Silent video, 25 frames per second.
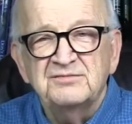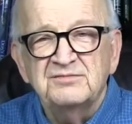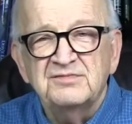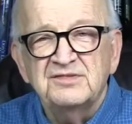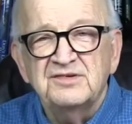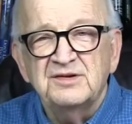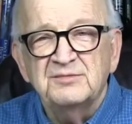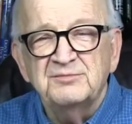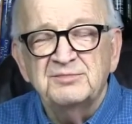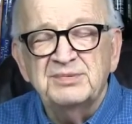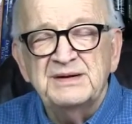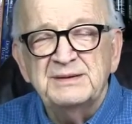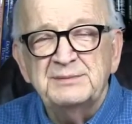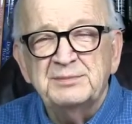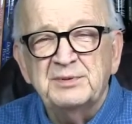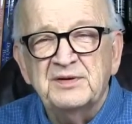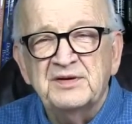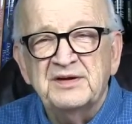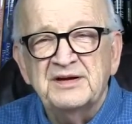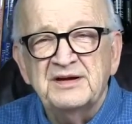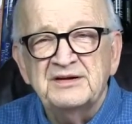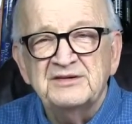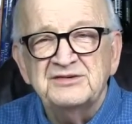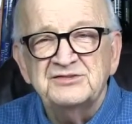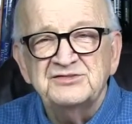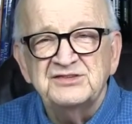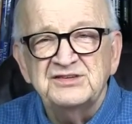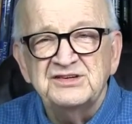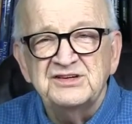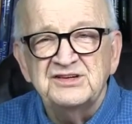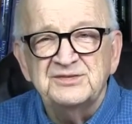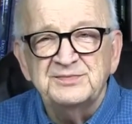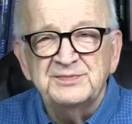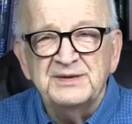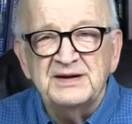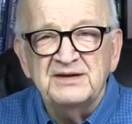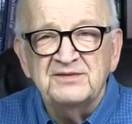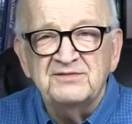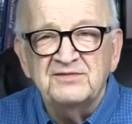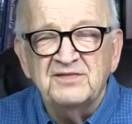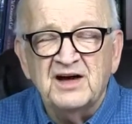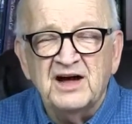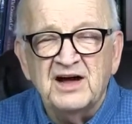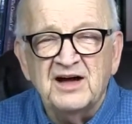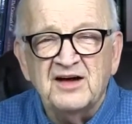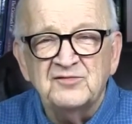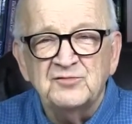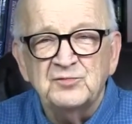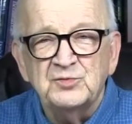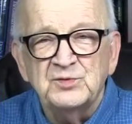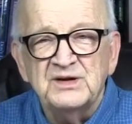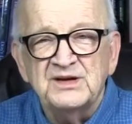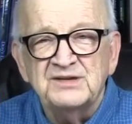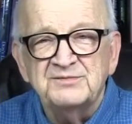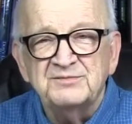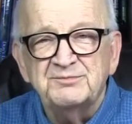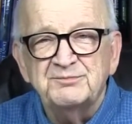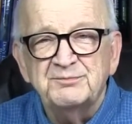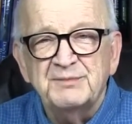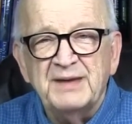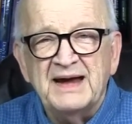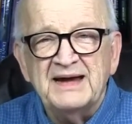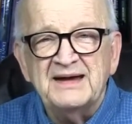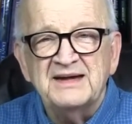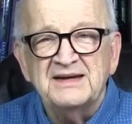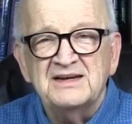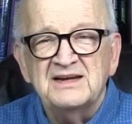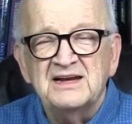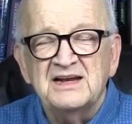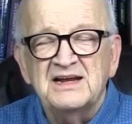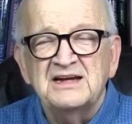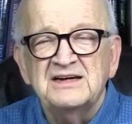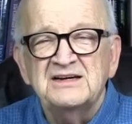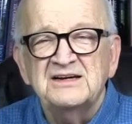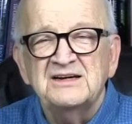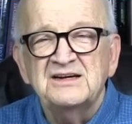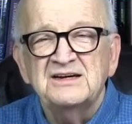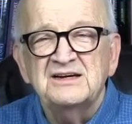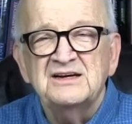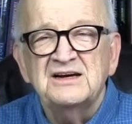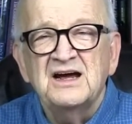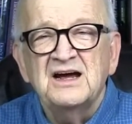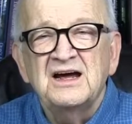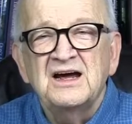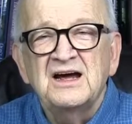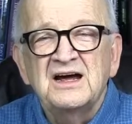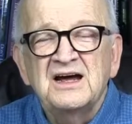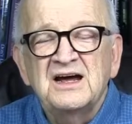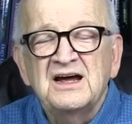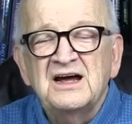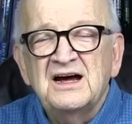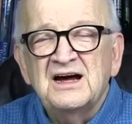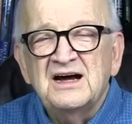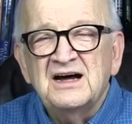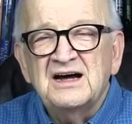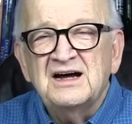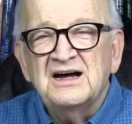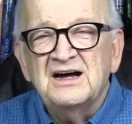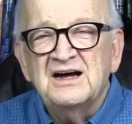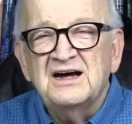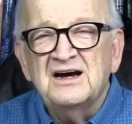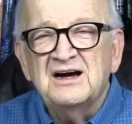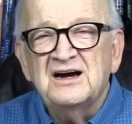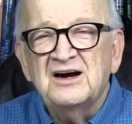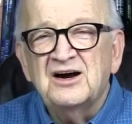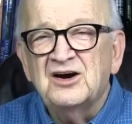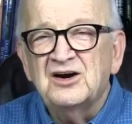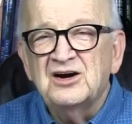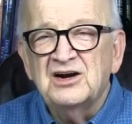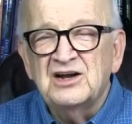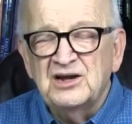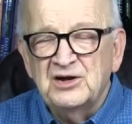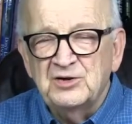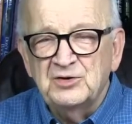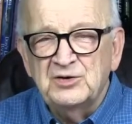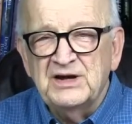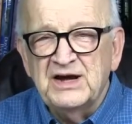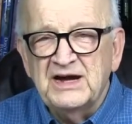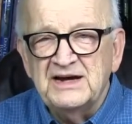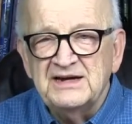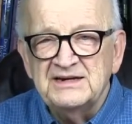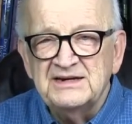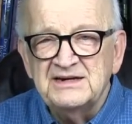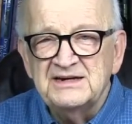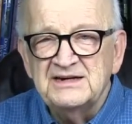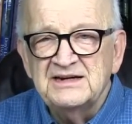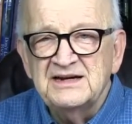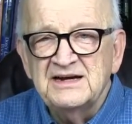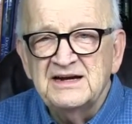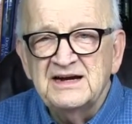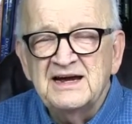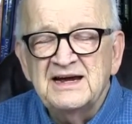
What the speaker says: some people that she has been involved with back in London are located.